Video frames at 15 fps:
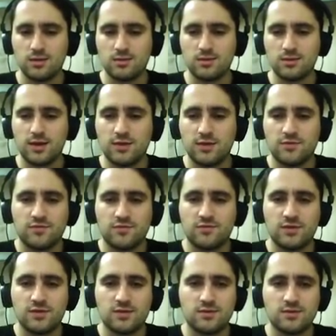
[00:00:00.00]
kind of
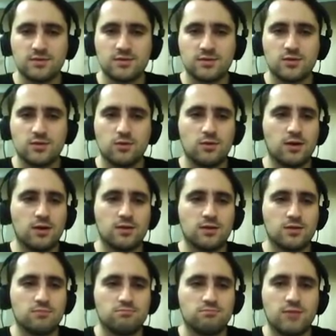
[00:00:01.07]

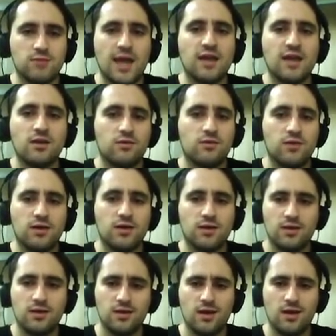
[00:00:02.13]
so
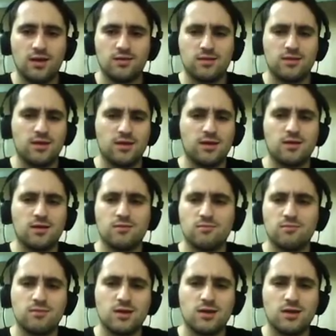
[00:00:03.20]
angry
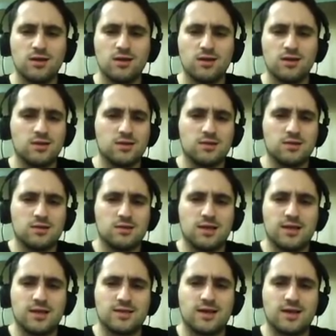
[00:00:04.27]
and
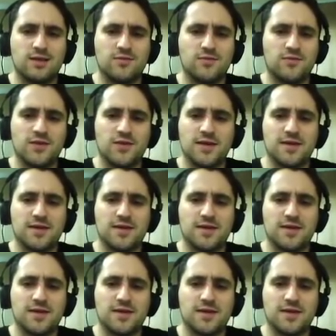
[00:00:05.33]
kind of